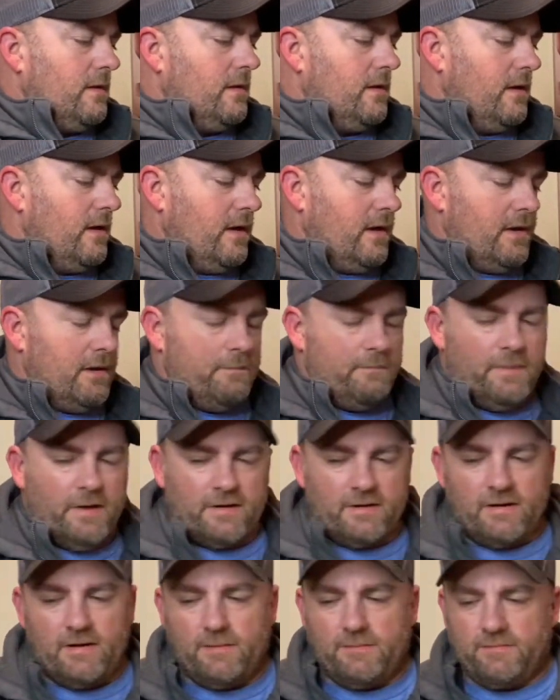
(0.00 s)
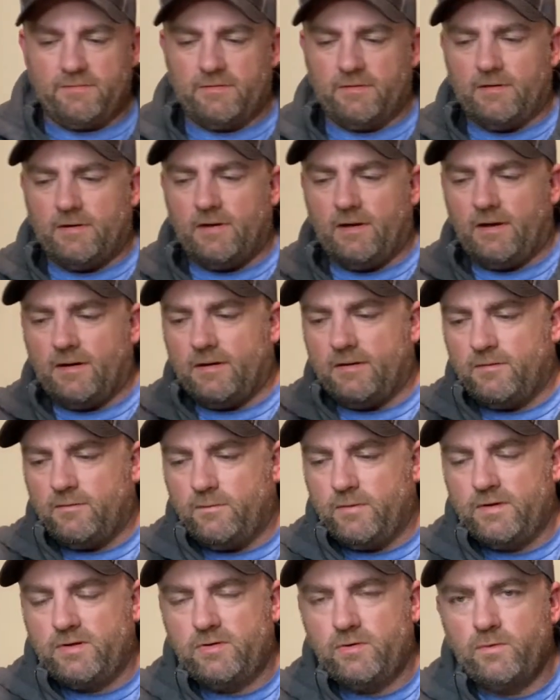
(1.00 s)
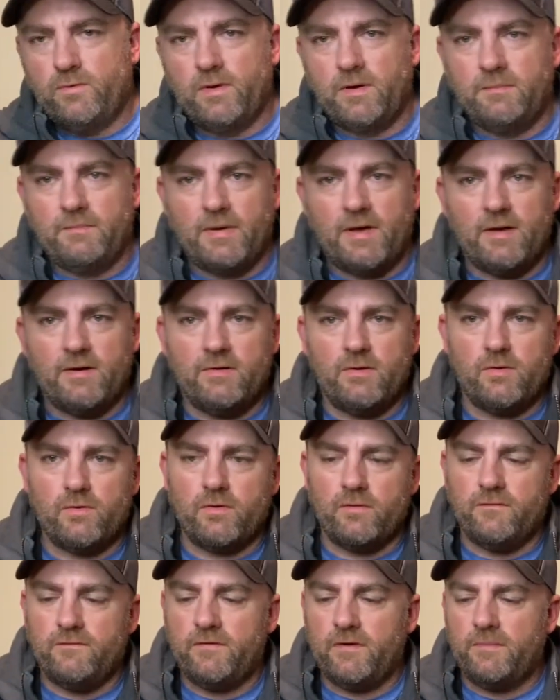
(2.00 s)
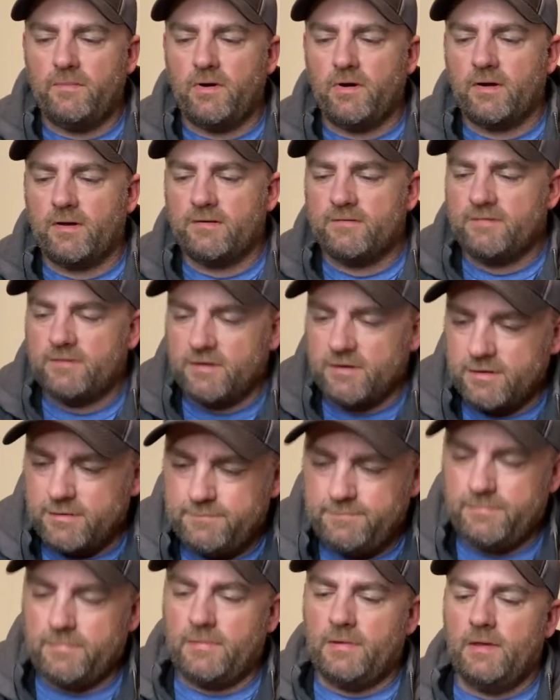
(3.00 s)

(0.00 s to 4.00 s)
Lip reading: Went to one of my local flea markets here,